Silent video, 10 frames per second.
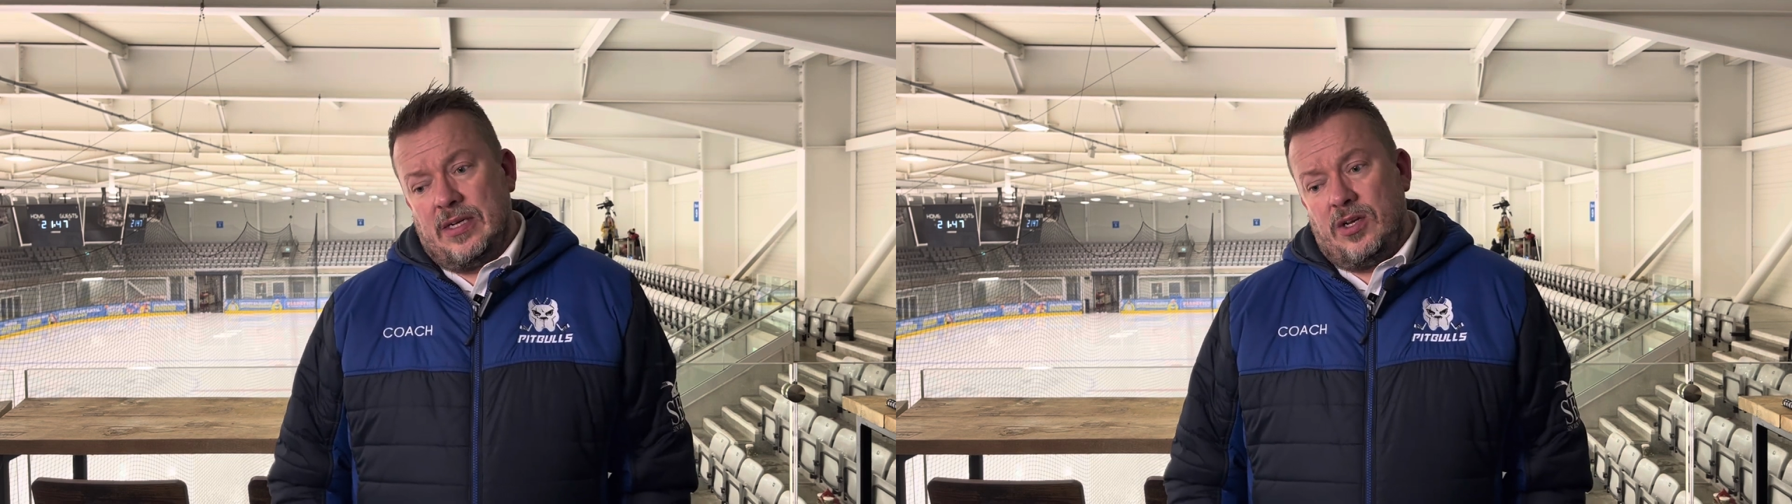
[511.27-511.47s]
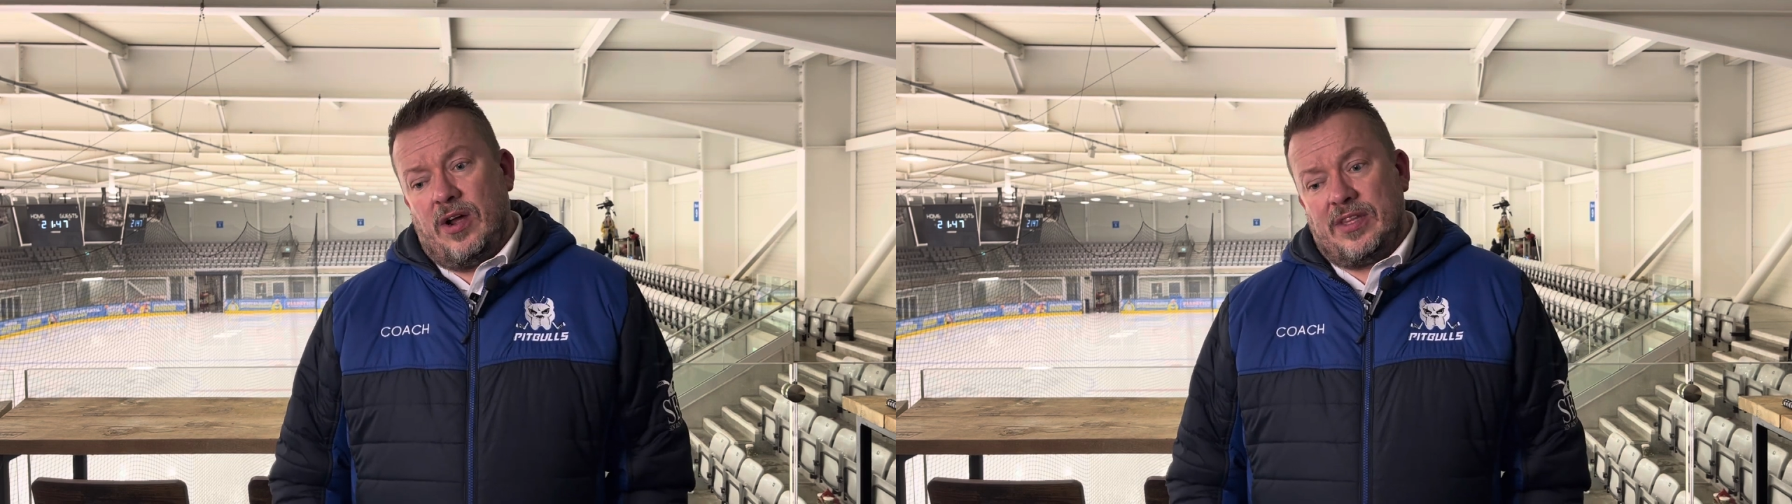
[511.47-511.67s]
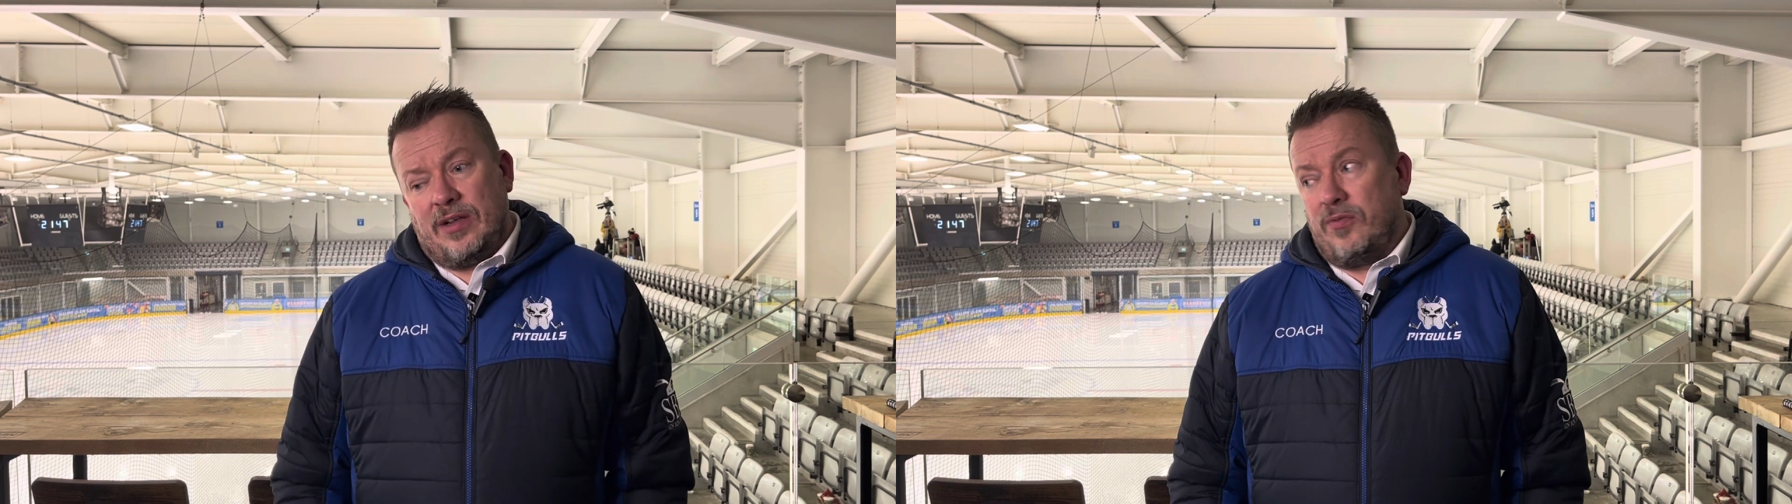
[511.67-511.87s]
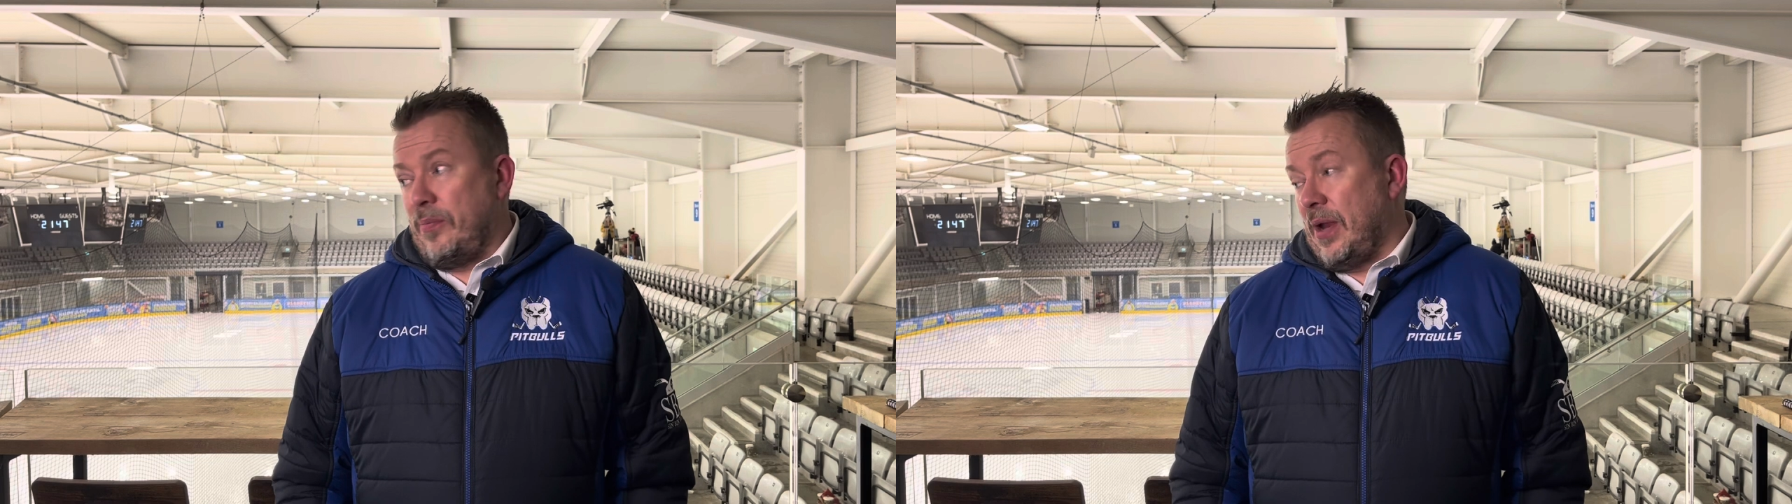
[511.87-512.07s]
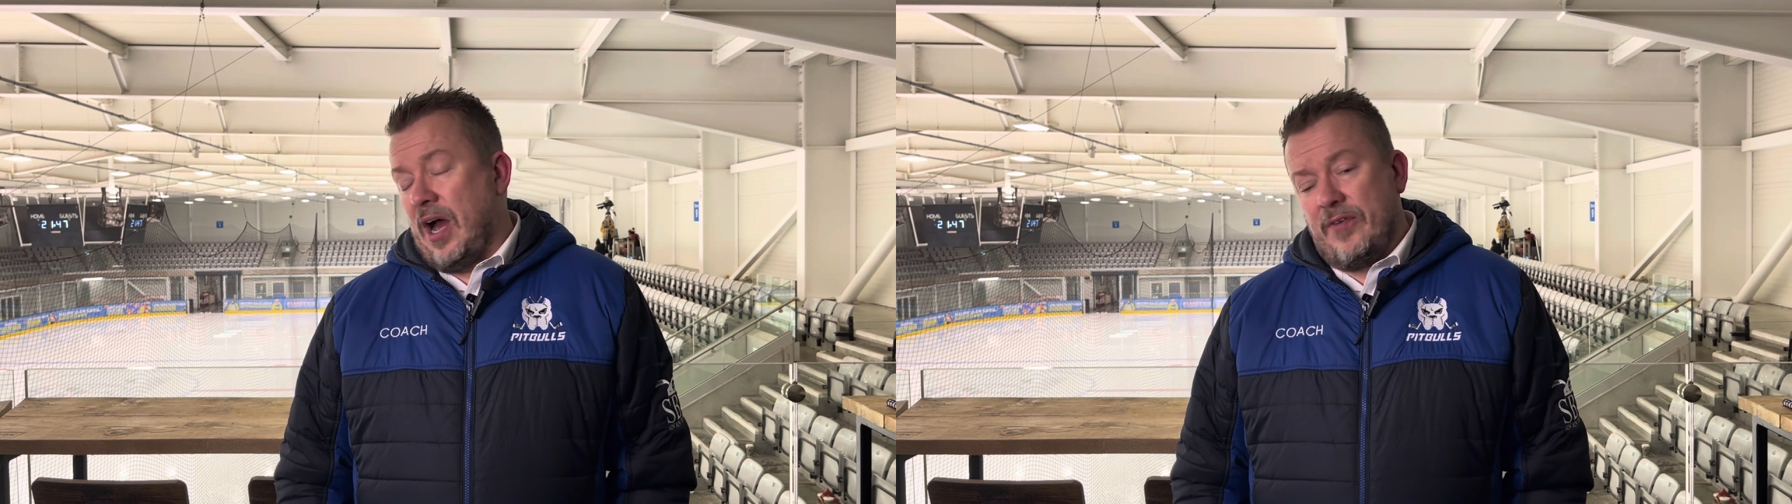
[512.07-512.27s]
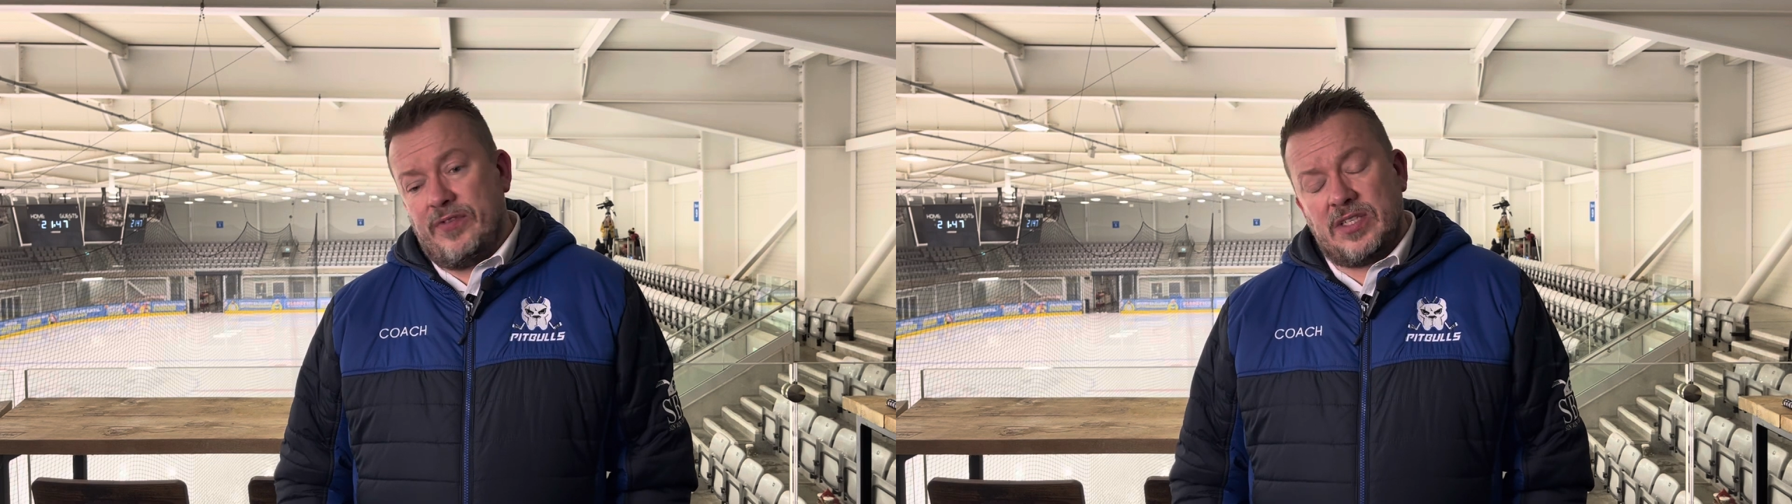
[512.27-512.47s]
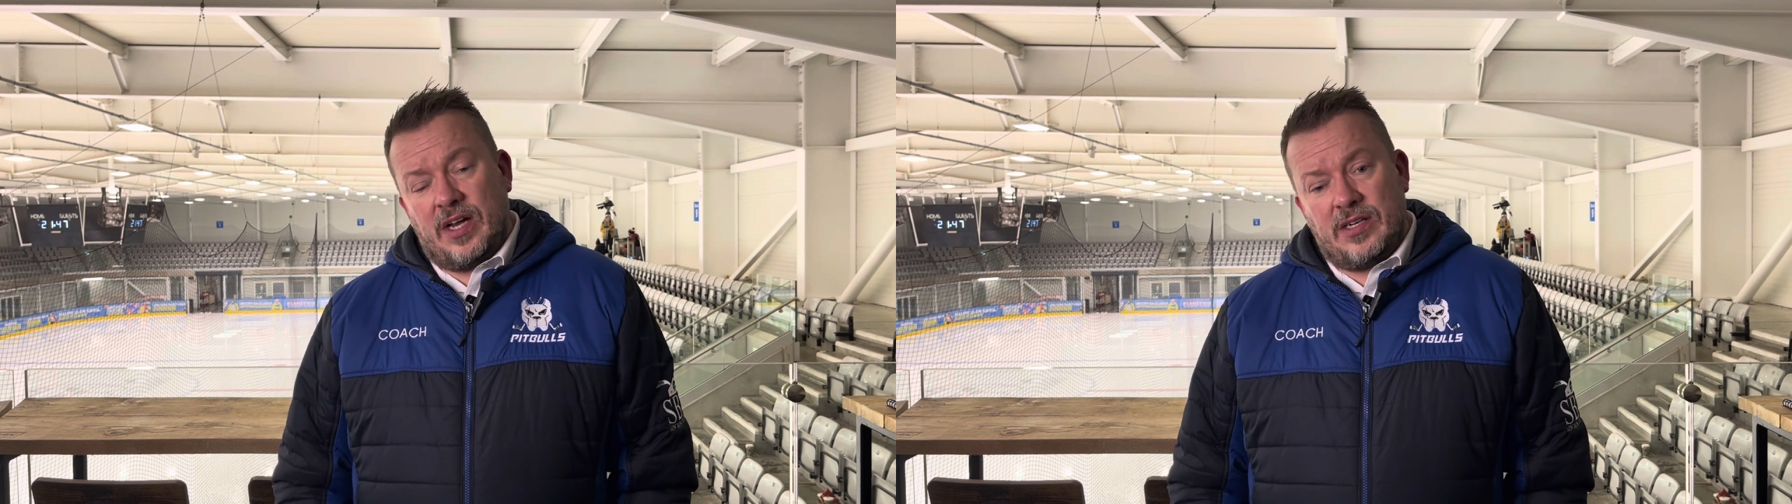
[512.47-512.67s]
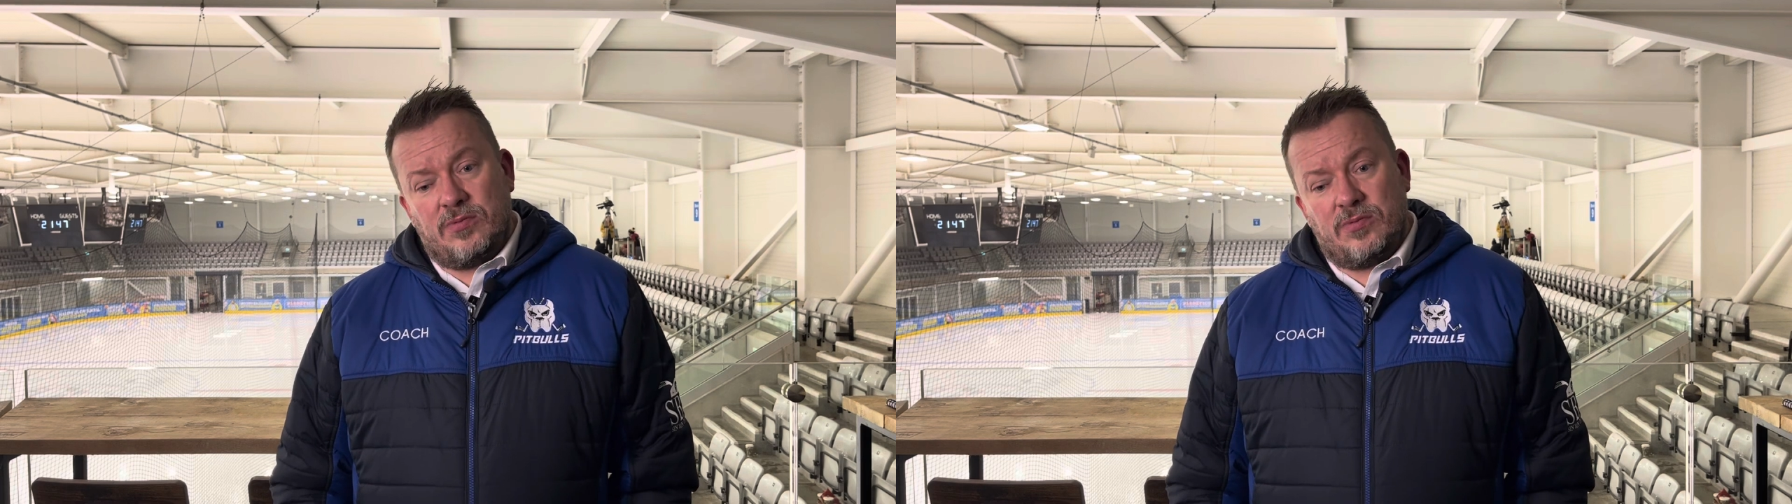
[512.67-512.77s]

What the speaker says: I think we play half as hard as